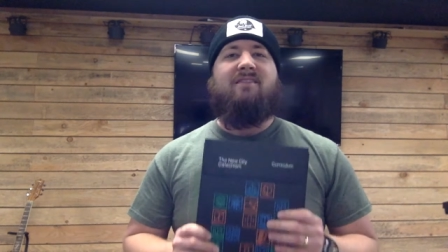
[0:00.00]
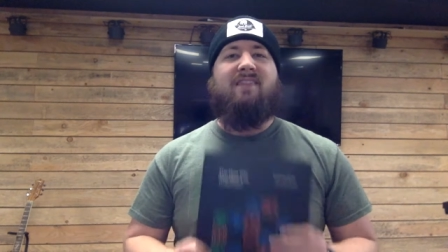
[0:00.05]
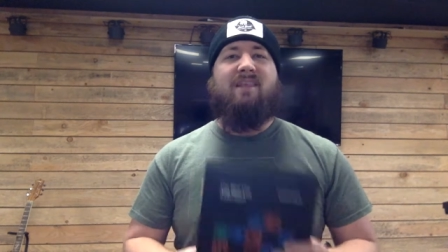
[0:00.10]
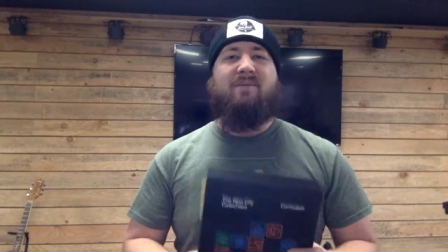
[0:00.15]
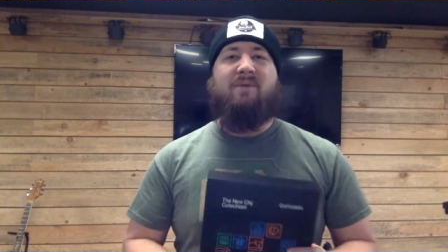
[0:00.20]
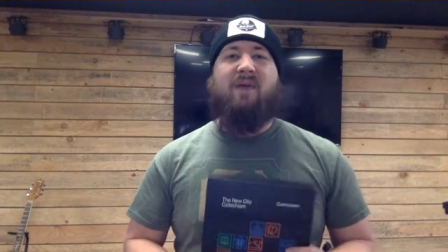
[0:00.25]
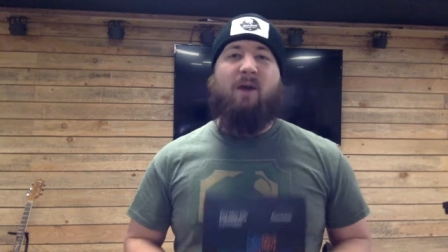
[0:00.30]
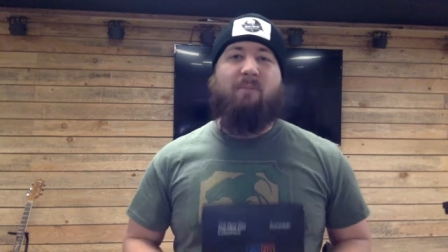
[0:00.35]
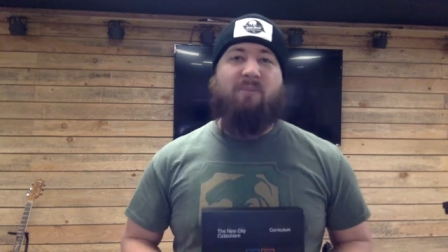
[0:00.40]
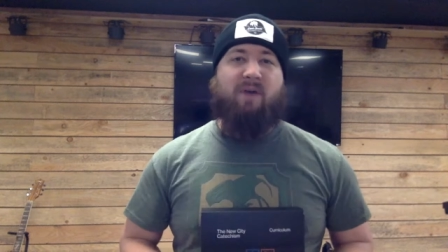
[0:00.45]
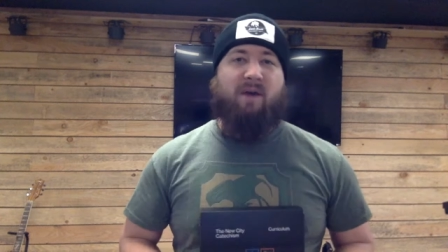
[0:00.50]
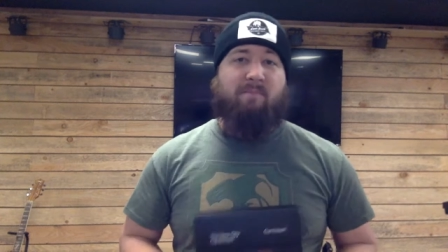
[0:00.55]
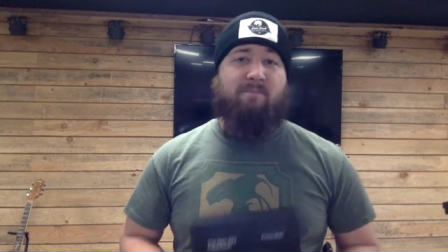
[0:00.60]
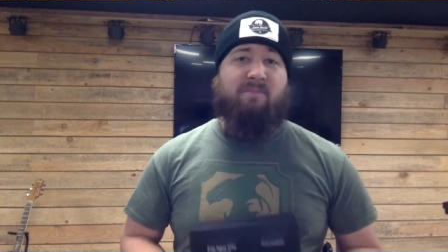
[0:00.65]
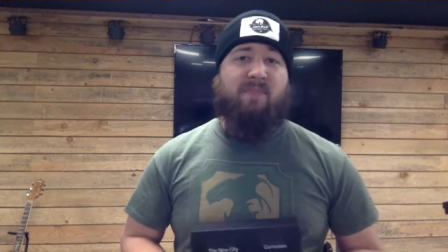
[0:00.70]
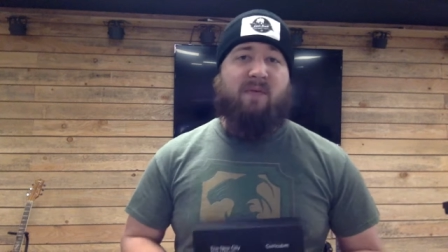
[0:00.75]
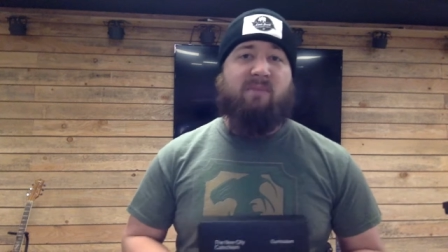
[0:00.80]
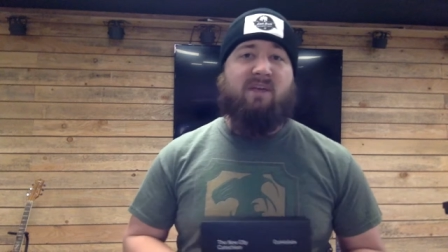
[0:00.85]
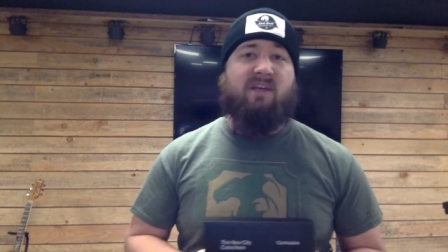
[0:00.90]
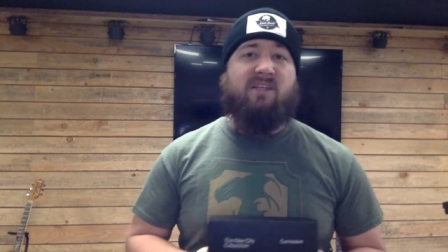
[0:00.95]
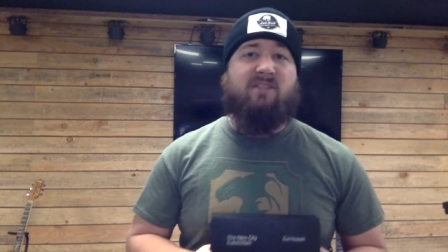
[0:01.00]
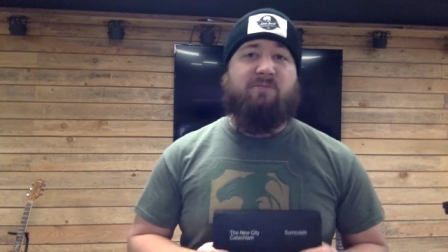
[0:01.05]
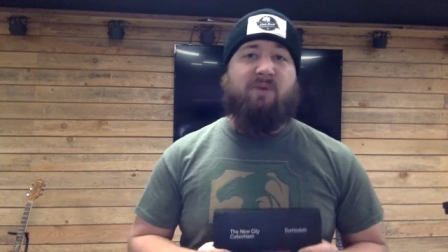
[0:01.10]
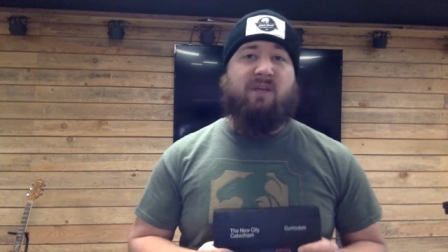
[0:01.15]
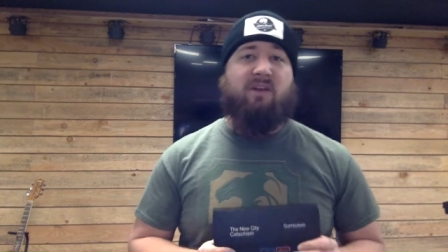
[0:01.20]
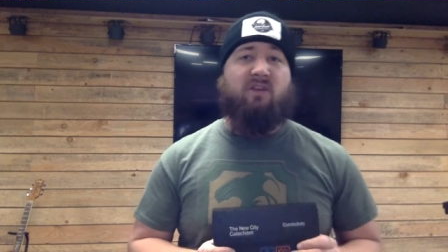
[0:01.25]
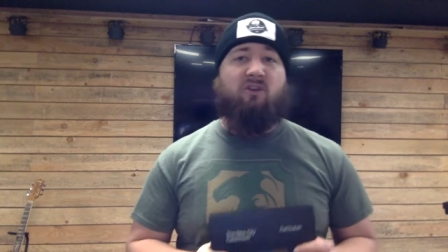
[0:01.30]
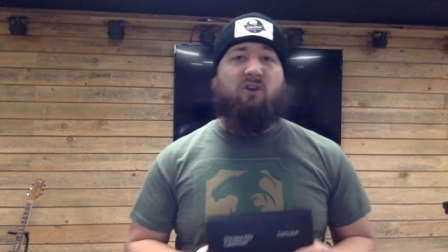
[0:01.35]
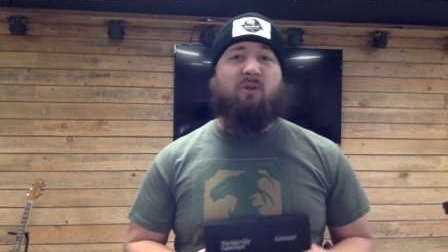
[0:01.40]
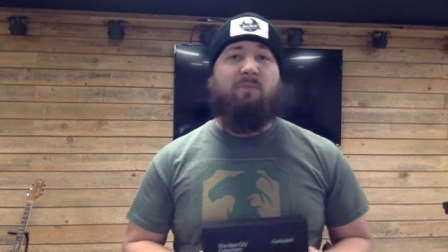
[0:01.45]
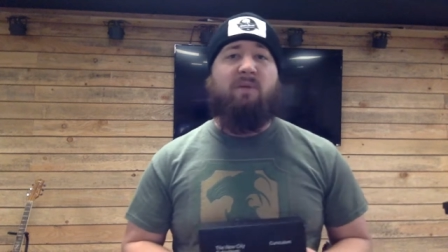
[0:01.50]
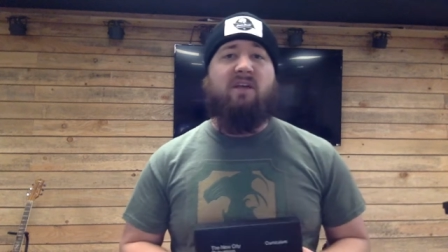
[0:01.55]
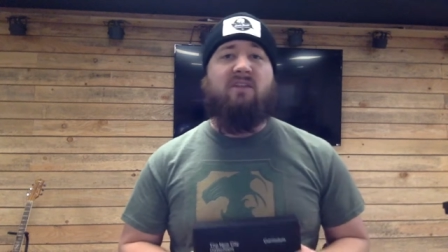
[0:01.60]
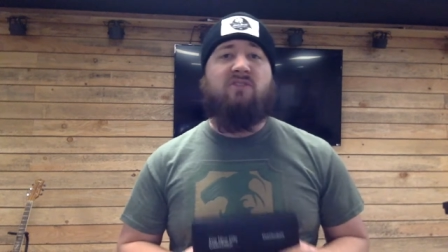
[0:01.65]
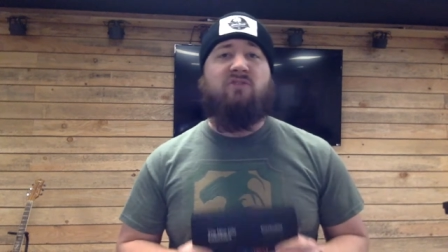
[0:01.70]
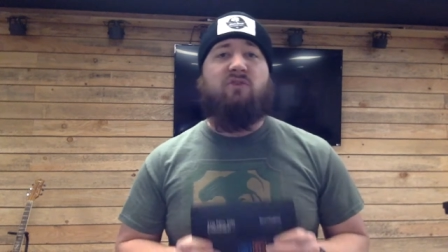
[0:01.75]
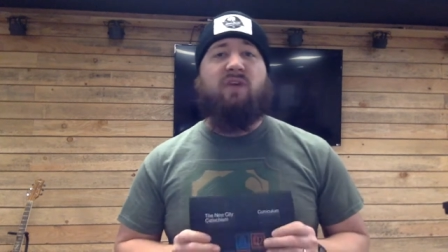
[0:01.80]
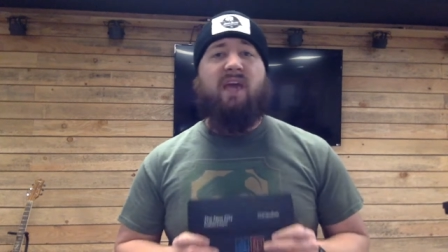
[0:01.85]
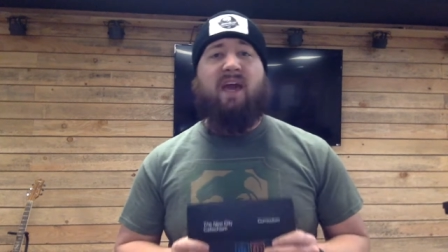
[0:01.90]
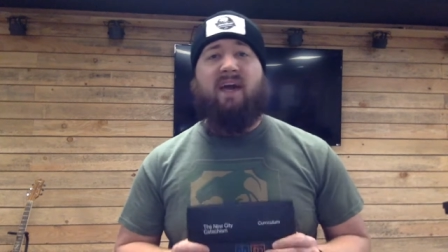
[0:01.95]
Let me help you. Let me explain a little bit. So